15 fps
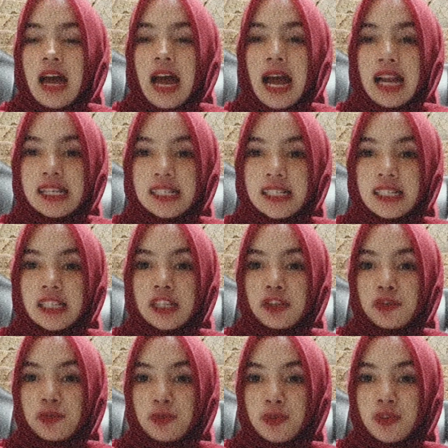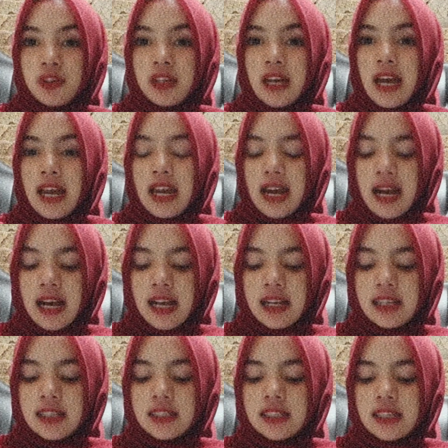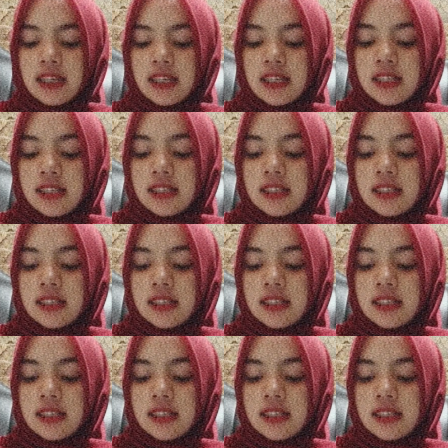adil is root, and is